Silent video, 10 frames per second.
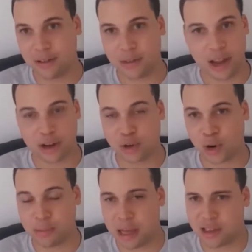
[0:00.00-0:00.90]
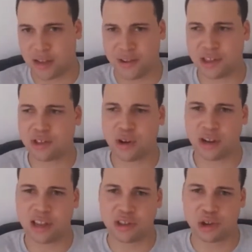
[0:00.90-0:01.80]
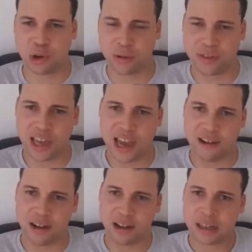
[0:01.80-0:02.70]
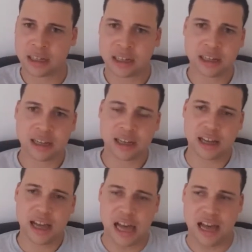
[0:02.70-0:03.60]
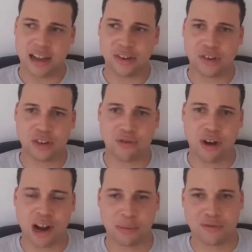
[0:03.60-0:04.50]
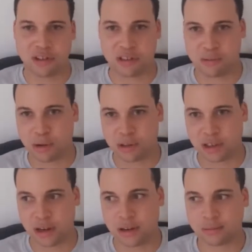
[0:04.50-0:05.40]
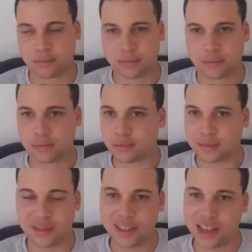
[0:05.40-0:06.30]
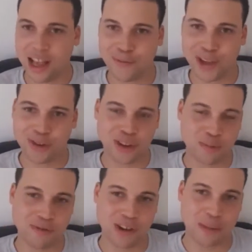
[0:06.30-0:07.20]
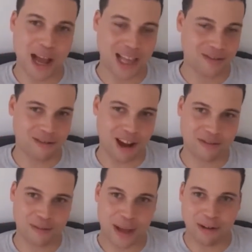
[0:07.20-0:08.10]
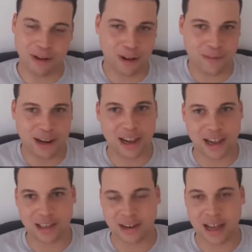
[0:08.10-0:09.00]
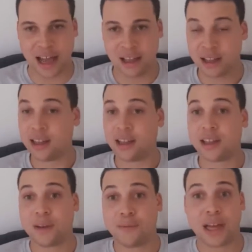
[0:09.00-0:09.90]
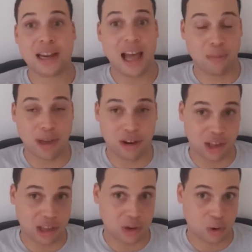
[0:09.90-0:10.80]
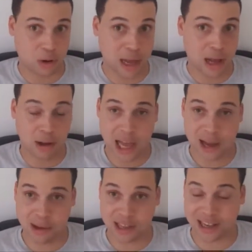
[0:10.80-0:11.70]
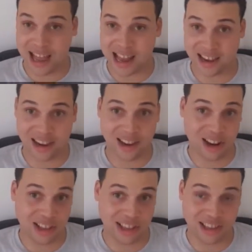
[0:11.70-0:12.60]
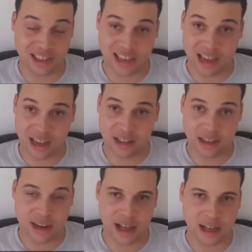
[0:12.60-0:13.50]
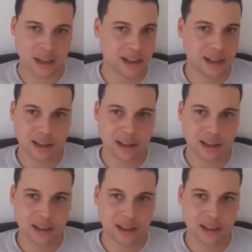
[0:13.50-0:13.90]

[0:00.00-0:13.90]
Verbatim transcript: like talk about stuff. He's got this daughter with Ciara and she's growing up with Russell Wilson and Future's being really passive aggressive about it over the years and that. Something like that would be interesting to talk about. How he's a dad and he can't see his kids and that.